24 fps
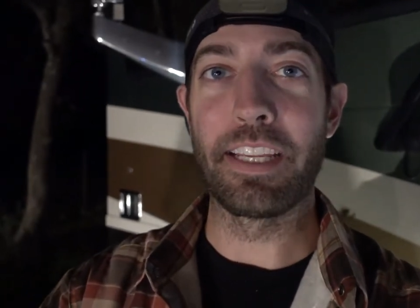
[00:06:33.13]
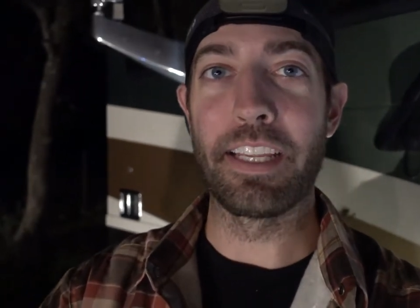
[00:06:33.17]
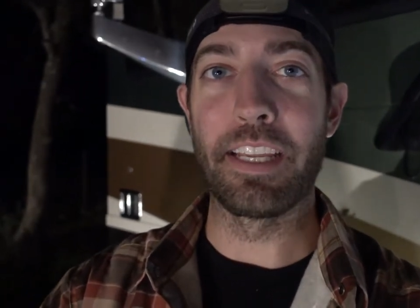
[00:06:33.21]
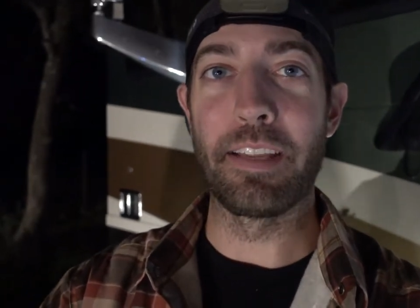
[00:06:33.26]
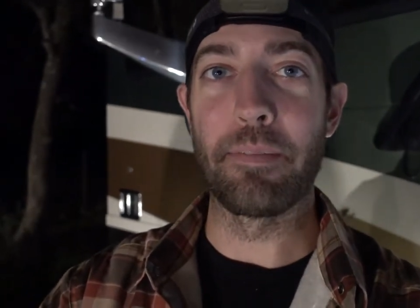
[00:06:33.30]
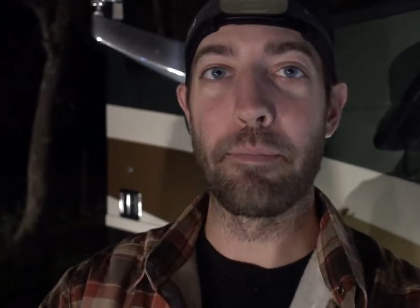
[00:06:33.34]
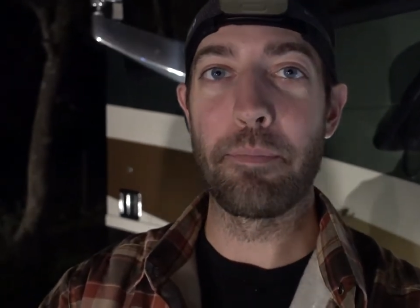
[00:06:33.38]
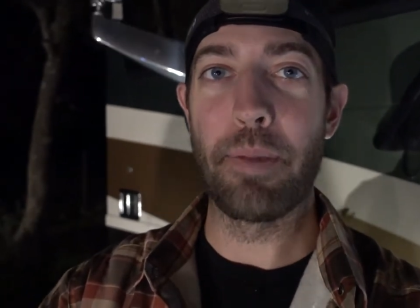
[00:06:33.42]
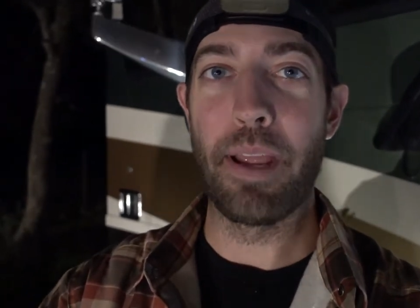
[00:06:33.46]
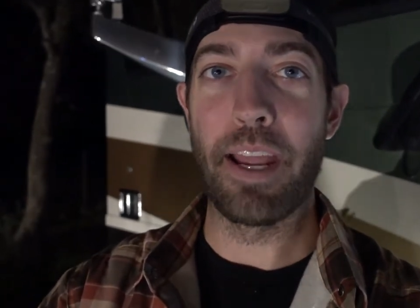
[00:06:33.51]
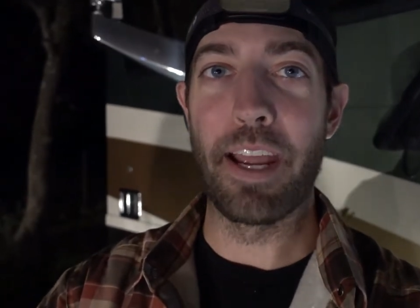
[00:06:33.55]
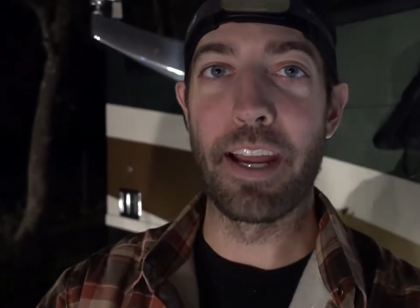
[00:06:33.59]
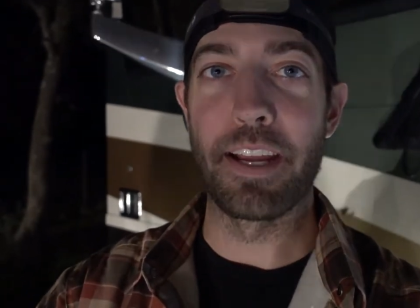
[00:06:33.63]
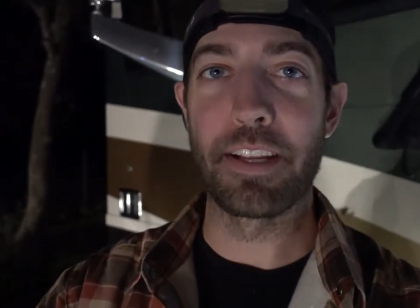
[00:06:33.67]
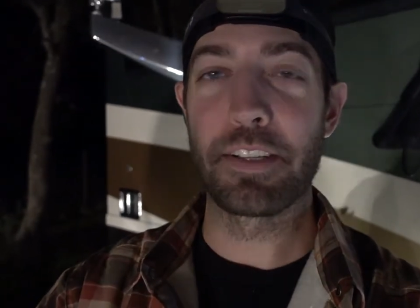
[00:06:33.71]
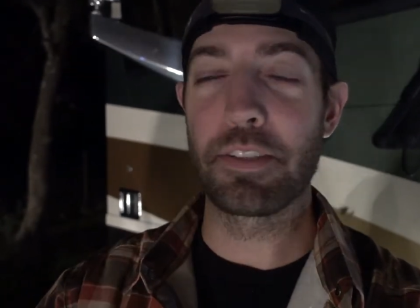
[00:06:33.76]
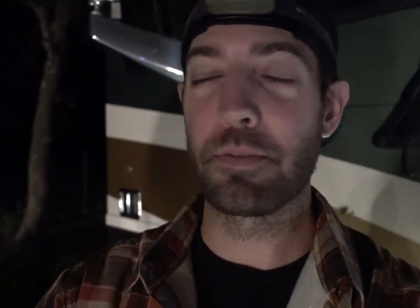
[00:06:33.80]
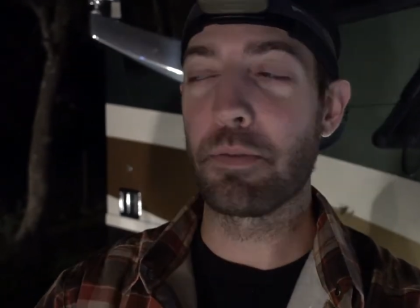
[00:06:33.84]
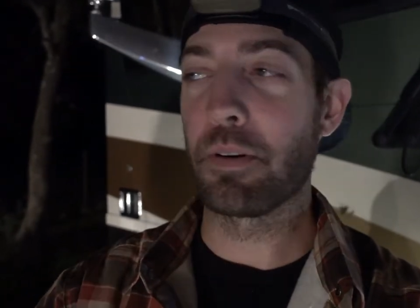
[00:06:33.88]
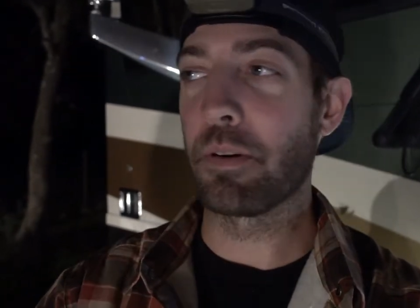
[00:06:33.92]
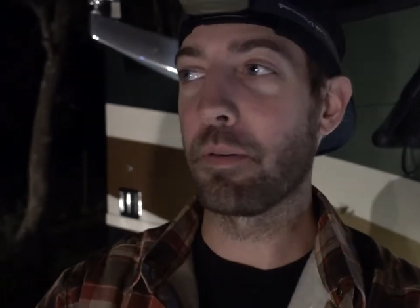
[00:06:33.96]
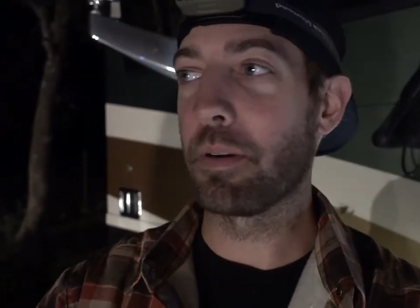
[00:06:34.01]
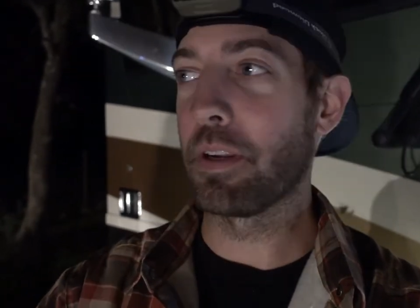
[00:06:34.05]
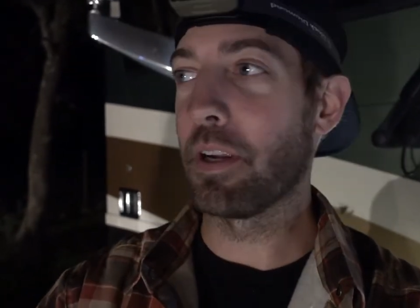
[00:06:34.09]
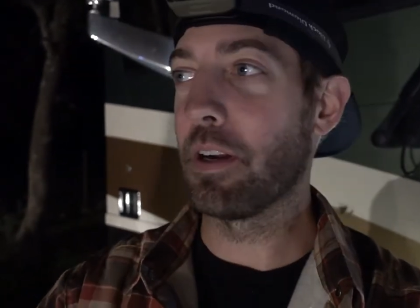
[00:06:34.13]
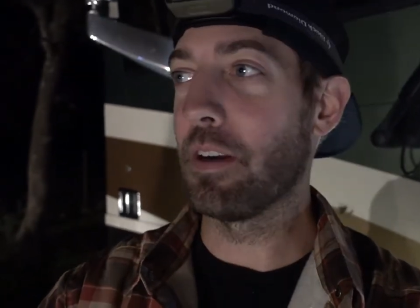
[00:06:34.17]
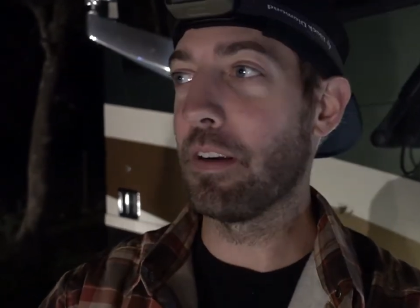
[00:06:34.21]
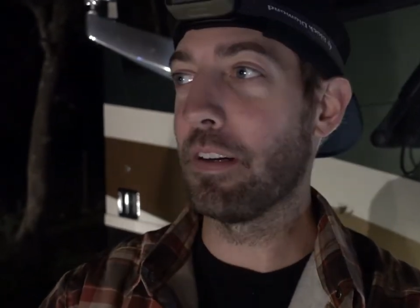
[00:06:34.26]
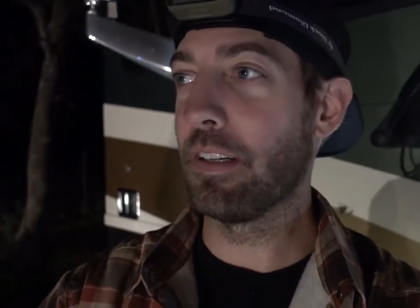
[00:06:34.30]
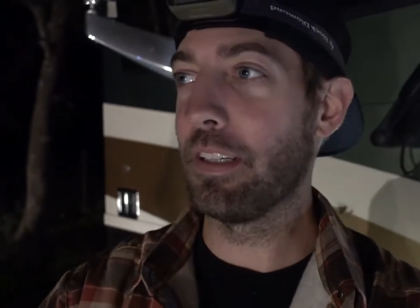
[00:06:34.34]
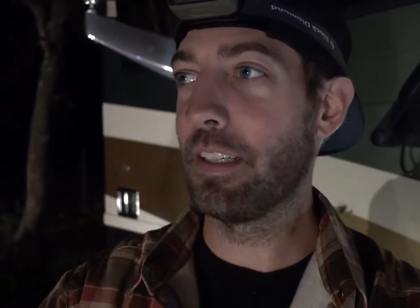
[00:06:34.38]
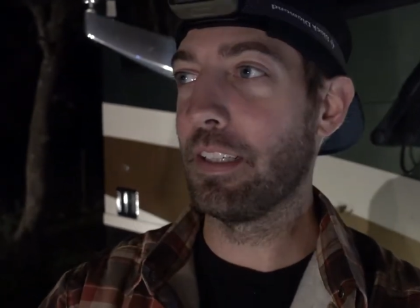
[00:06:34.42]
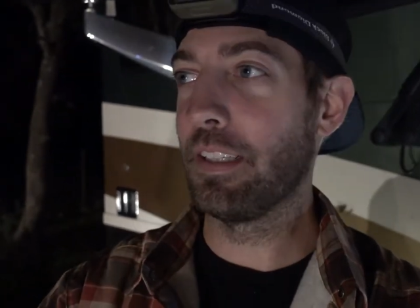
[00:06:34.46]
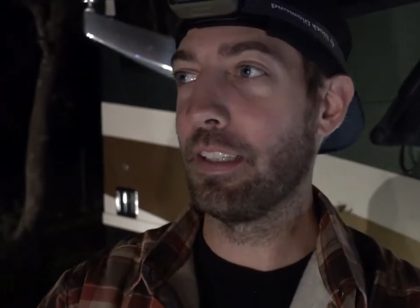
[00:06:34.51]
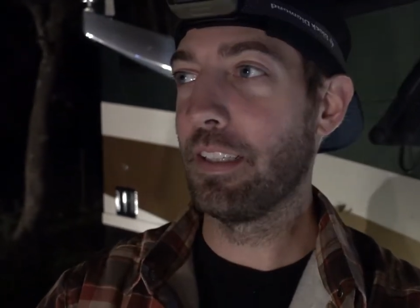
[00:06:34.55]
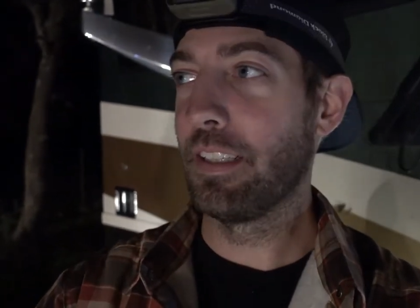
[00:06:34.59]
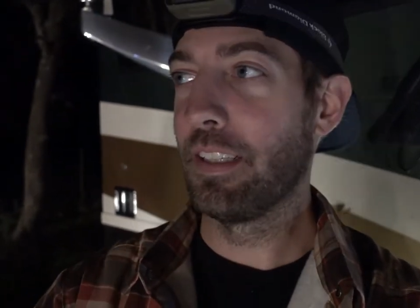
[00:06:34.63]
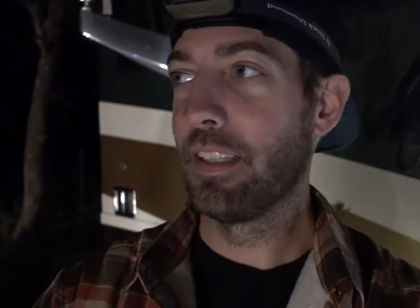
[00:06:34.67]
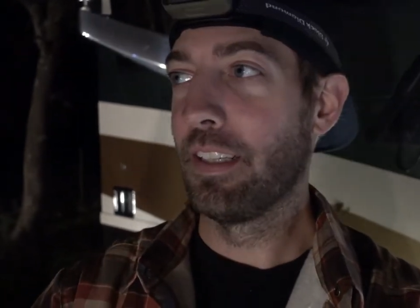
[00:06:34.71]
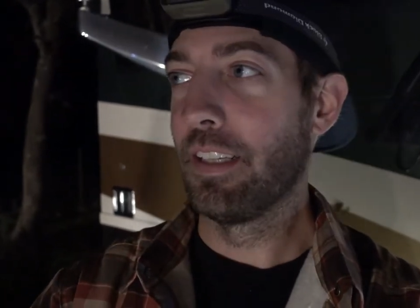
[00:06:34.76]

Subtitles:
get past where we are.